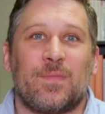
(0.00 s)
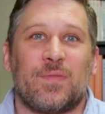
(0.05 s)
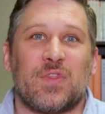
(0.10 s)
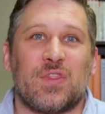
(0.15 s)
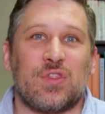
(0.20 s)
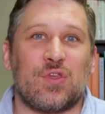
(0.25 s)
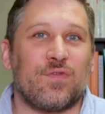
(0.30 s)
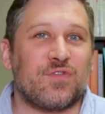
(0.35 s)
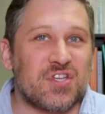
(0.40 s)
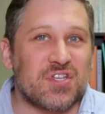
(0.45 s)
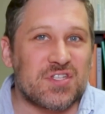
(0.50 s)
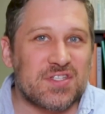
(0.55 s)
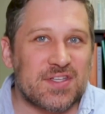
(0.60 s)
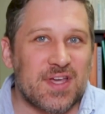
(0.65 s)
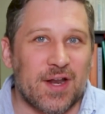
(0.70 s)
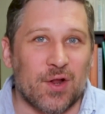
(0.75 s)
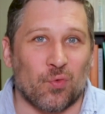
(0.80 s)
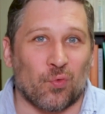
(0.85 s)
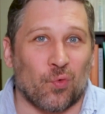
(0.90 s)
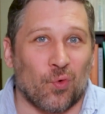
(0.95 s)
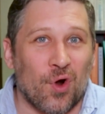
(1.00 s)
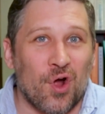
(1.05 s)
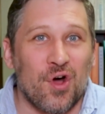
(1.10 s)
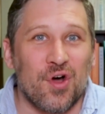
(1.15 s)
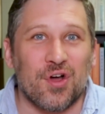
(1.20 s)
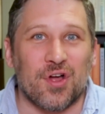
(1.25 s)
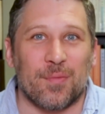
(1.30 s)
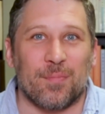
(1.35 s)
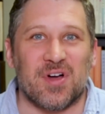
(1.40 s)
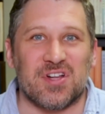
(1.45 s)
You've just said it
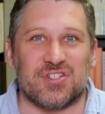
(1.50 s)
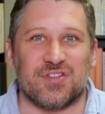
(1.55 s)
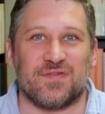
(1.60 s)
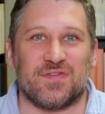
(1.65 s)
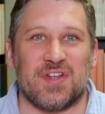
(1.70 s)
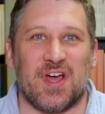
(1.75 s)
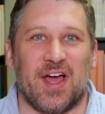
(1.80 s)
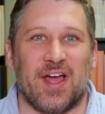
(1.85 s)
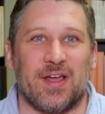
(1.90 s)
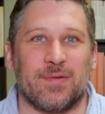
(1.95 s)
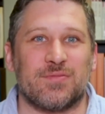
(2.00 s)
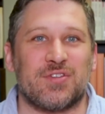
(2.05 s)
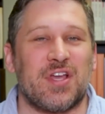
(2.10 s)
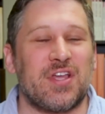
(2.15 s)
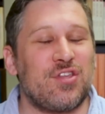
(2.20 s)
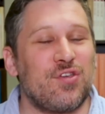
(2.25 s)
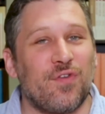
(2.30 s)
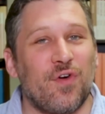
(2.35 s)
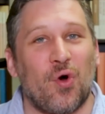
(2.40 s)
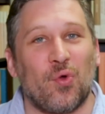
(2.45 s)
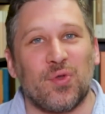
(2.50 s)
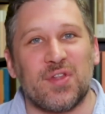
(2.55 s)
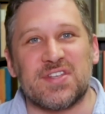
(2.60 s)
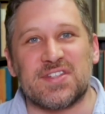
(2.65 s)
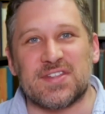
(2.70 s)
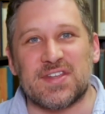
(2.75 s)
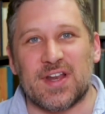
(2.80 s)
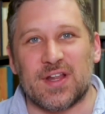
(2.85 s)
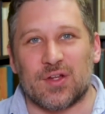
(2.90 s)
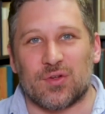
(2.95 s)
wrong a bunch of times, and you've only
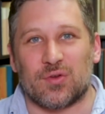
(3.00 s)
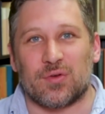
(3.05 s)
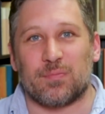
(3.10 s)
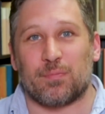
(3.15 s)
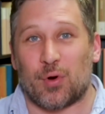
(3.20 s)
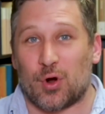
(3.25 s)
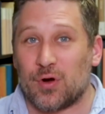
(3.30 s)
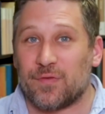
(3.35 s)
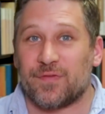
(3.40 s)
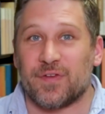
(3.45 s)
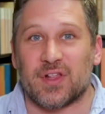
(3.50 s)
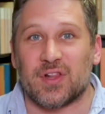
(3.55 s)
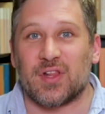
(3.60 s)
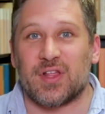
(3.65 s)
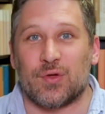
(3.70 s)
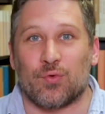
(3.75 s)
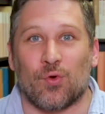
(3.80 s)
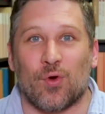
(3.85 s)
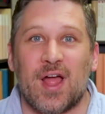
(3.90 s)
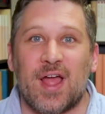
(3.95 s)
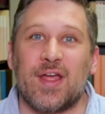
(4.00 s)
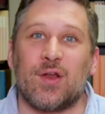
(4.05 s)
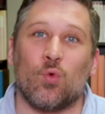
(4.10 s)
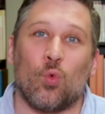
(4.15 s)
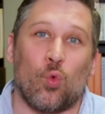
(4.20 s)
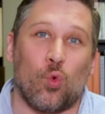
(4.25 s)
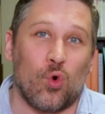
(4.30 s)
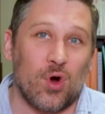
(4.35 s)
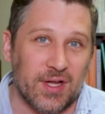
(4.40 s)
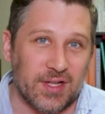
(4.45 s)
said it perfectly right
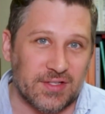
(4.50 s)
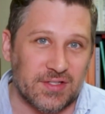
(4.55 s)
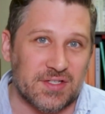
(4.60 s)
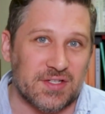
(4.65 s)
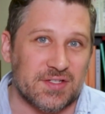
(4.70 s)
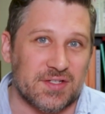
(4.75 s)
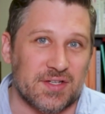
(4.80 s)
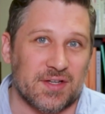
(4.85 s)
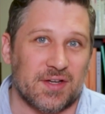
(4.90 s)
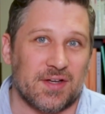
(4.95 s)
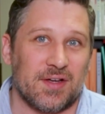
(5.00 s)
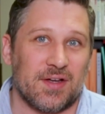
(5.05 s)
once.